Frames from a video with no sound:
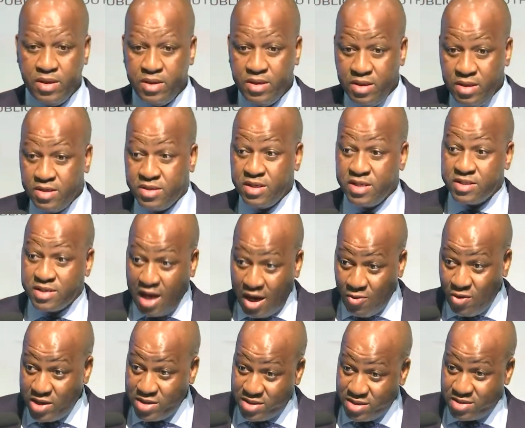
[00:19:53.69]
It is
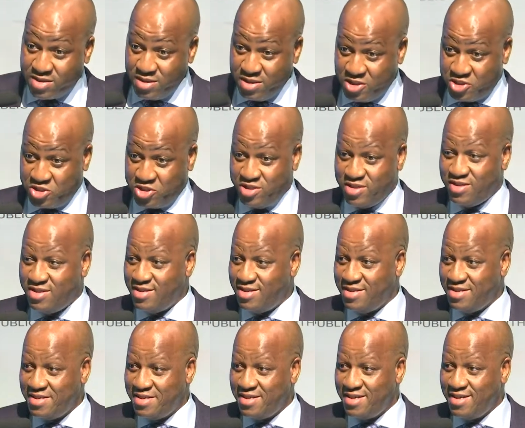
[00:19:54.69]
our decision.
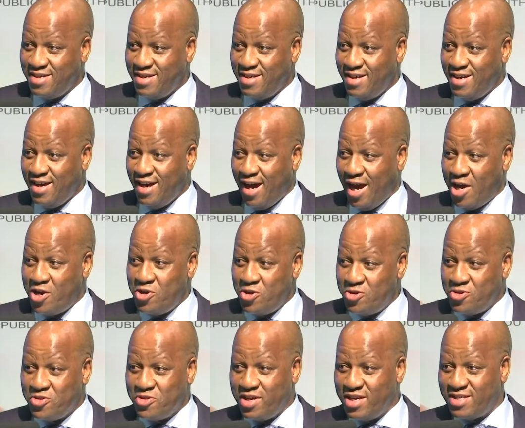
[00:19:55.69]
I
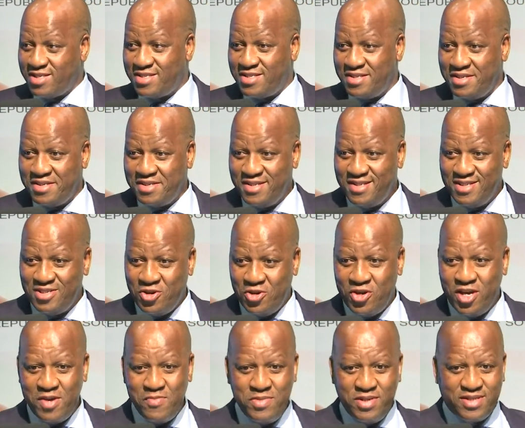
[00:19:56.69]
know that
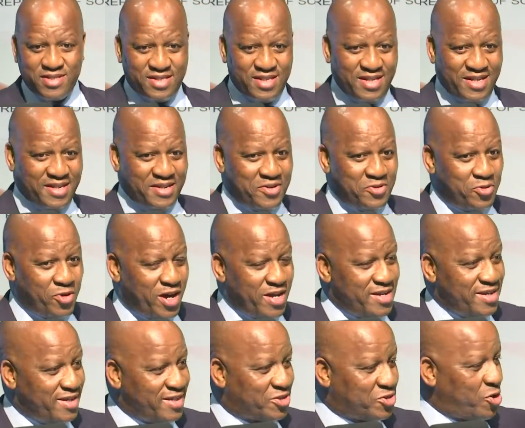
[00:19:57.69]
your MEC,
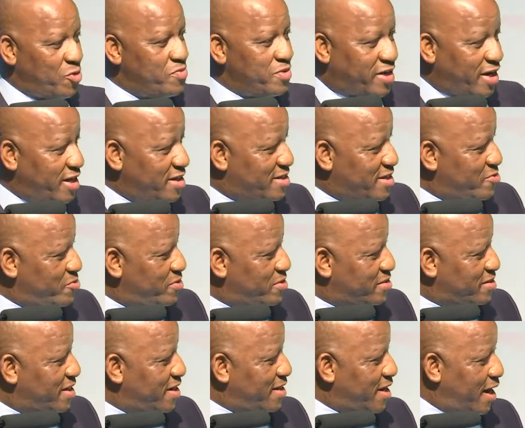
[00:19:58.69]
when he's communicating, will
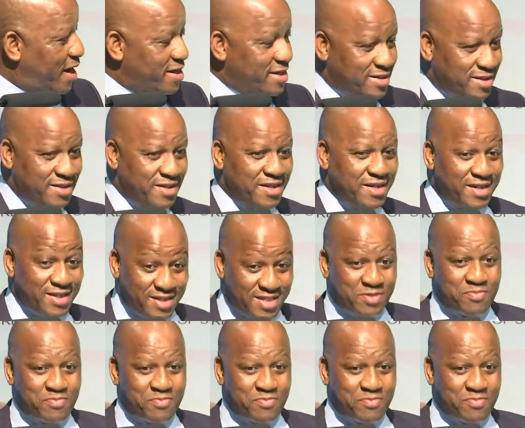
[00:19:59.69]
say, it's